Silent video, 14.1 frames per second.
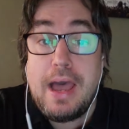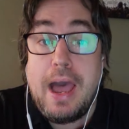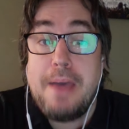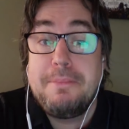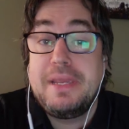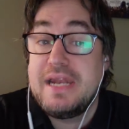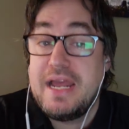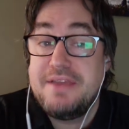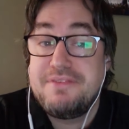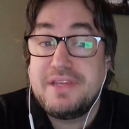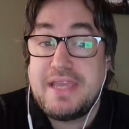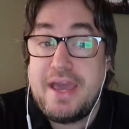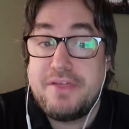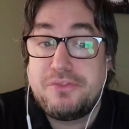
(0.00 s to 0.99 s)
even
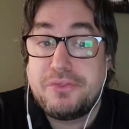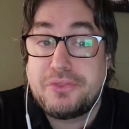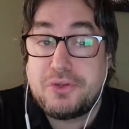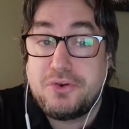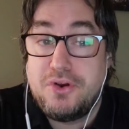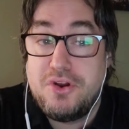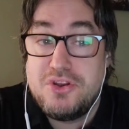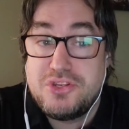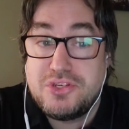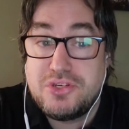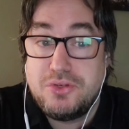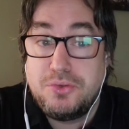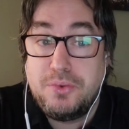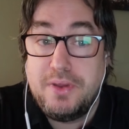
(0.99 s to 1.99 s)
gathered the courage
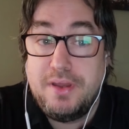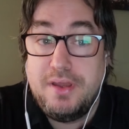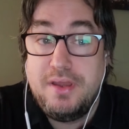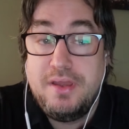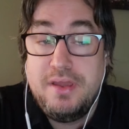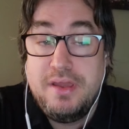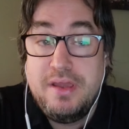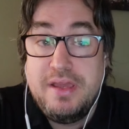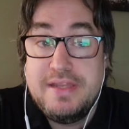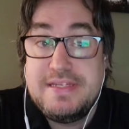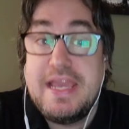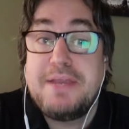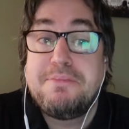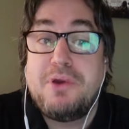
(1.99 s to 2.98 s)
to
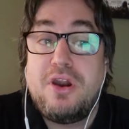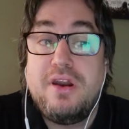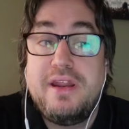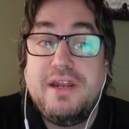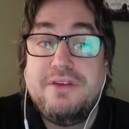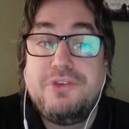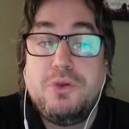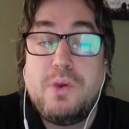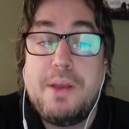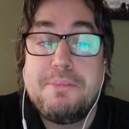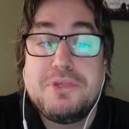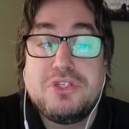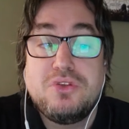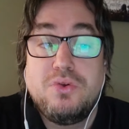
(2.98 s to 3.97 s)
take part in a few
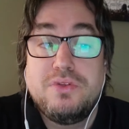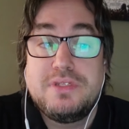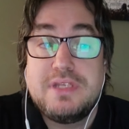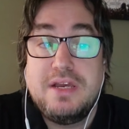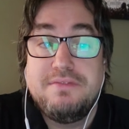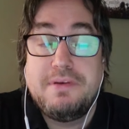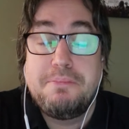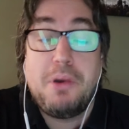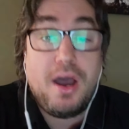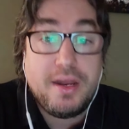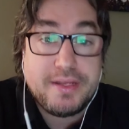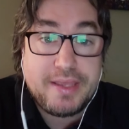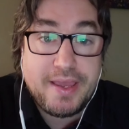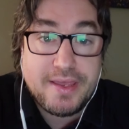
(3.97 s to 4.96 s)
episodes of a
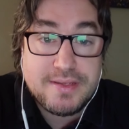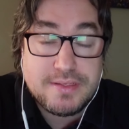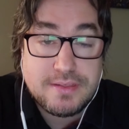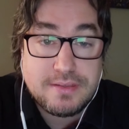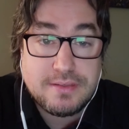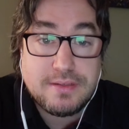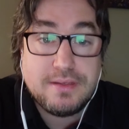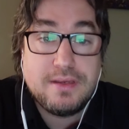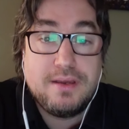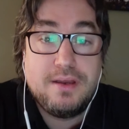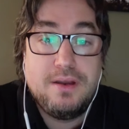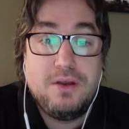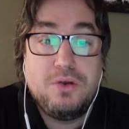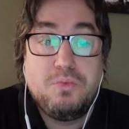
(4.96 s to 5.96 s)
podcast
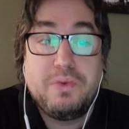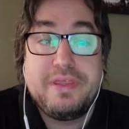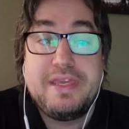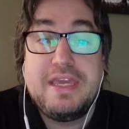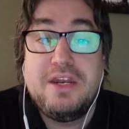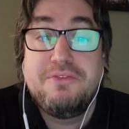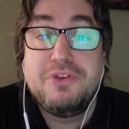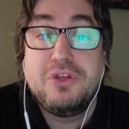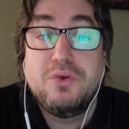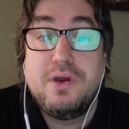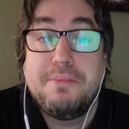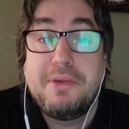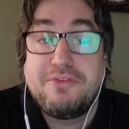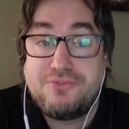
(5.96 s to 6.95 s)
with the interview
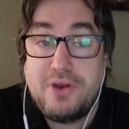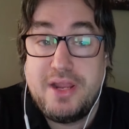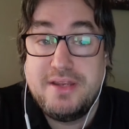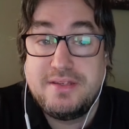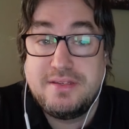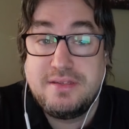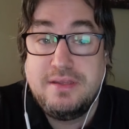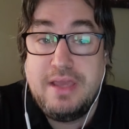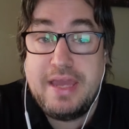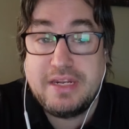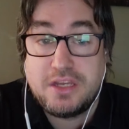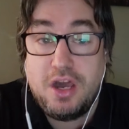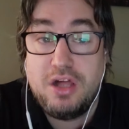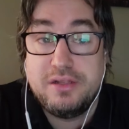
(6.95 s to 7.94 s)
of my friend
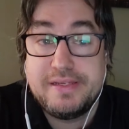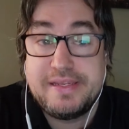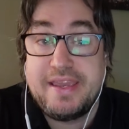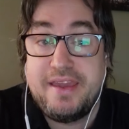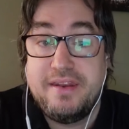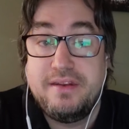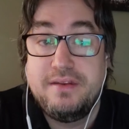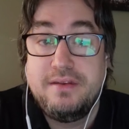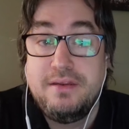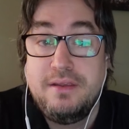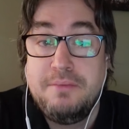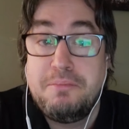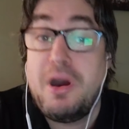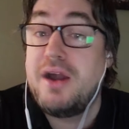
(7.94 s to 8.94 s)
and colleague and
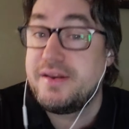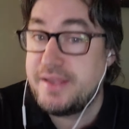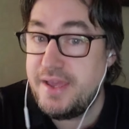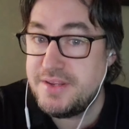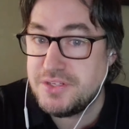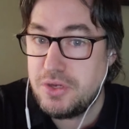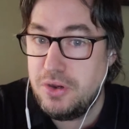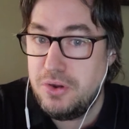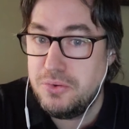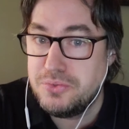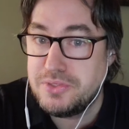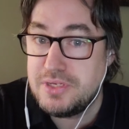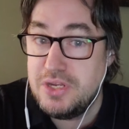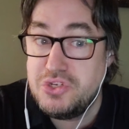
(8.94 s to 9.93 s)
podcast
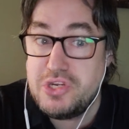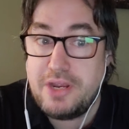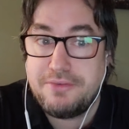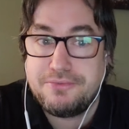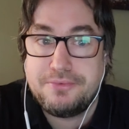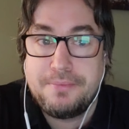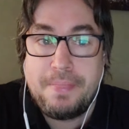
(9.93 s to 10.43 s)
co-host, Jeff.